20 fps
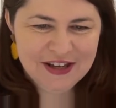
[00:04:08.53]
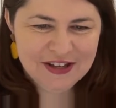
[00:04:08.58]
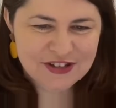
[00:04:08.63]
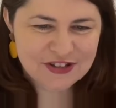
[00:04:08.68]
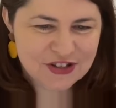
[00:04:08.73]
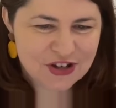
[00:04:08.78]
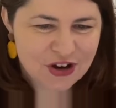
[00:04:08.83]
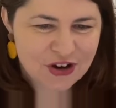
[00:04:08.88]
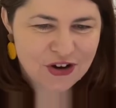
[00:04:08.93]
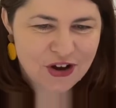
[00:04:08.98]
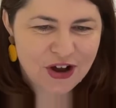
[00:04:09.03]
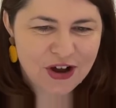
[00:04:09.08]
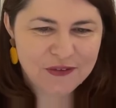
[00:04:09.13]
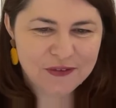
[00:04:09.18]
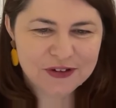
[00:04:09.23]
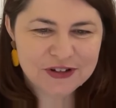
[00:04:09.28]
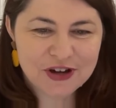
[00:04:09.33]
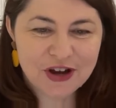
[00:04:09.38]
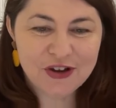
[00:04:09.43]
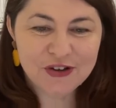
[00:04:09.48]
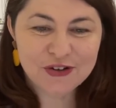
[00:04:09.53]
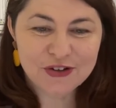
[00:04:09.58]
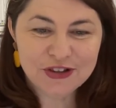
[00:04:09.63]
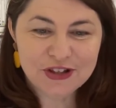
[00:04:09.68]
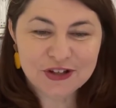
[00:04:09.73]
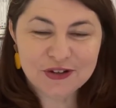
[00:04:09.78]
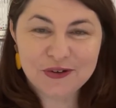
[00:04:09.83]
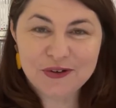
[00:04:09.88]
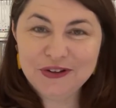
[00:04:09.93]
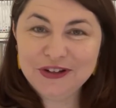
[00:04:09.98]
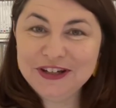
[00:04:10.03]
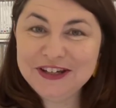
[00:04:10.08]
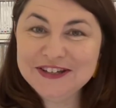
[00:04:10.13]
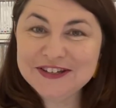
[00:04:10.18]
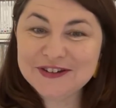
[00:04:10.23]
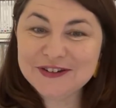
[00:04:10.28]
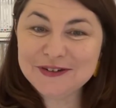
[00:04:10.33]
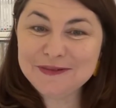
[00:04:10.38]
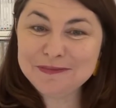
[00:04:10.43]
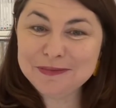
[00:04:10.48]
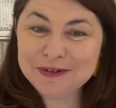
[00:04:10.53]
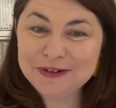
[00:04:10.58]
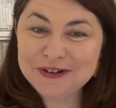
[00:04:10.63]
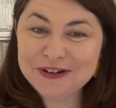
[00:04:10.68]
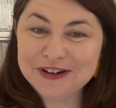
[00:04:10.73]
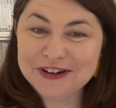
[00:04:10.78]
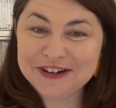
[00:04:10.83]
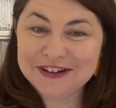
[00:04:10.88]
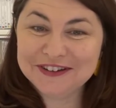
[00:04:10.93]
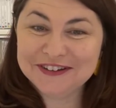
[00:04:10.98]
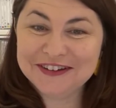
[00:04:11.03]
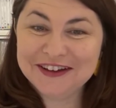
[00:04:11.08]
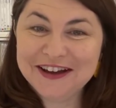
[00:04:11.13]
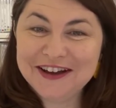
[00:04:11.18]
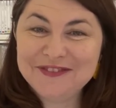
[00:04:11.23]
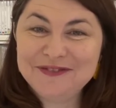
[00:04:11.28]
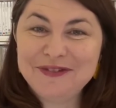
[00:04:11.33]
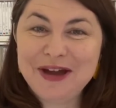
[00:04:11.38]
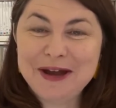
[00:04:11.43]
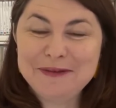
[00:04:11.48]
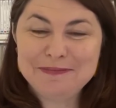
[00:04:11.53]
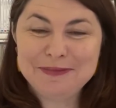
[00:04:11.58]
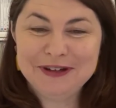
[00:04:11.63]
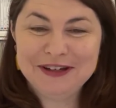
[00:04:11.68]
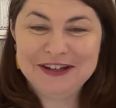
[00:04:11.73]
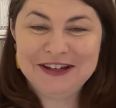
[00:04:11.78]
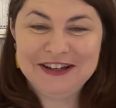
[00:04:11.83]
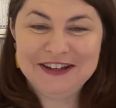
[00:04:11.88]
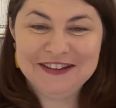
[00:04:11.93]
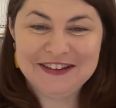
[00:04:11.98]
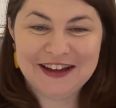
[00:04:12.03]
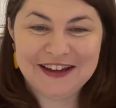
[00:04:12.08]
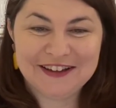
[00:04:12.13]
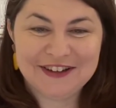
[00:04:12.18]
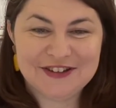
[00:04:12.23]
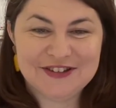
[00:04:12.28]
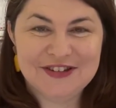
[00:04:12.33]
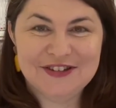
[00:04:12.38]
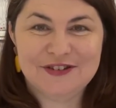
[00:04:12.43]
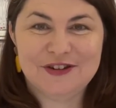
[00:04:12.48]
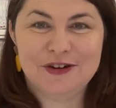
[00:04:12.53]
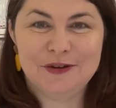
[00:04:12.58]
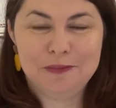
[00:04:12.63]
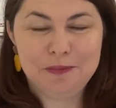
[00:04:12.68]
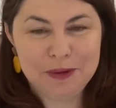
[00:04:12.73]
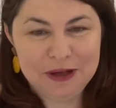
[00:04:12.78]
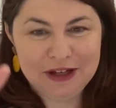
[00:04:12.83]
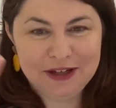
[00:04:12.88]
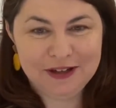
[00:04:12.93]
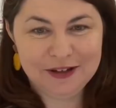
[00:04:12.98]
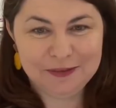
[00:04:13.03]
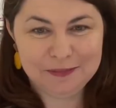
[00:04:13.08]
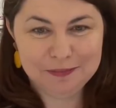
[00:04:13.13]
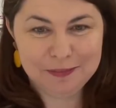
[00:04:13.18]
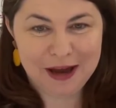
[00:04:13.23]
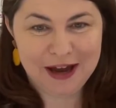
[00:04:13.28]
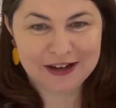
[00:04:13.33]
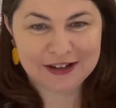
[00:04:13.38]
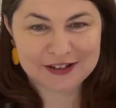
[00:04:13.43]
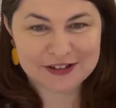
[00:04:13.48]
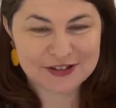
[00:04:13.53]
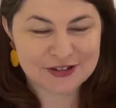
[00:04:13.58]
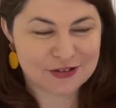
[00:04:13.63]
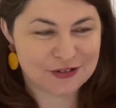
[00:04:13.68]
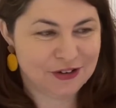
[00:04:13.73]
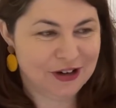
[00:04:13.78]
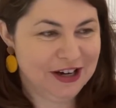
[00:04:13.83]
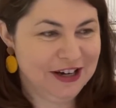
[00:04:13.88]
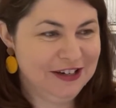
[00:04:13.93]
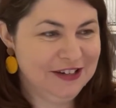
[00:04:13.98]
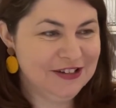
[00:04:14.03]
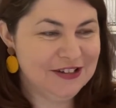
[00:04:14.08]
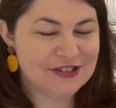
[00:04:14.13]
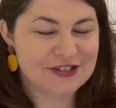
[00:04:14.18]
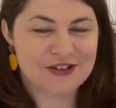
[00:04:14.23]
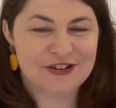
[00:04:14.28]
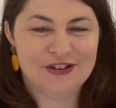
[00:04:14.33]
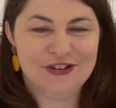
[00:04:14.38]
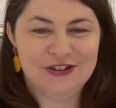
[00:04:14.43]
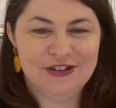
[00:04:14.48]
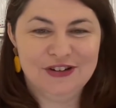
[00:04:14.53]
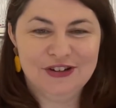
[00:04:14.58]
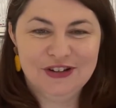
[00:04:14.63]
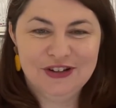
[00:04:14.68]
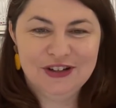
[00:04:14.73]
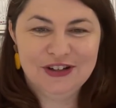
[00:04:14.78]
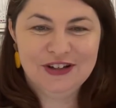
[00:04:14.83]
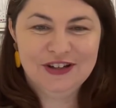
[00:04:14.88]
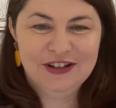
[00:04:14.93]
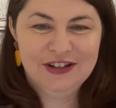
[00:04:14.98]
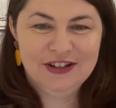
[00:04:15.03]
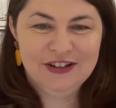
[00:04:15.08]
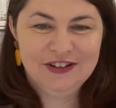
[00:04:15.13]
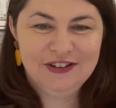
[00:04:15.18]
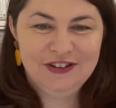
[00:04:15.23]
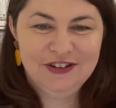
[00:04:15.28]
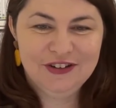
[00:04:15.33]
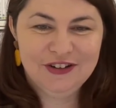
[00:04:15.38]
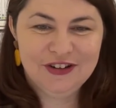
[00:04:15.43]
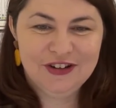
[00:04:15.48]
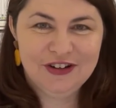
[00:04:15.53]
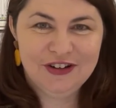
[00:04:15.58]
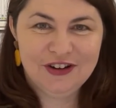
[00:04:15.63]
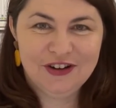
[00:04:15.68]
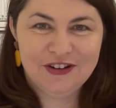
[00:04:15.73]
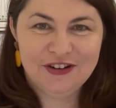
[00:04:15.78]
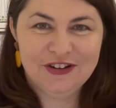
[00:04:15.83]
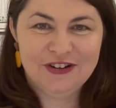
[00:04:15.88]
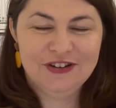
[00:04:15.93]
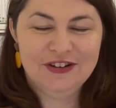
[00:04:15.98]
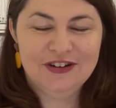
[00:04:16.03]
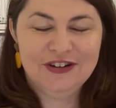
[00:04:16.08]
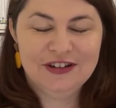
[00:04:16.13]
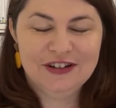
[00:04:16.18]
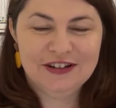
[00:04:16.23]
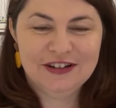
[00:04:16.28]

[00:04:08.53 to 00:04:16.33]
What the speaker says: So I want, oh good, the quality's good, Bruno. I'm happy to hear that because he's got a big Mac screen, so you're gonna know.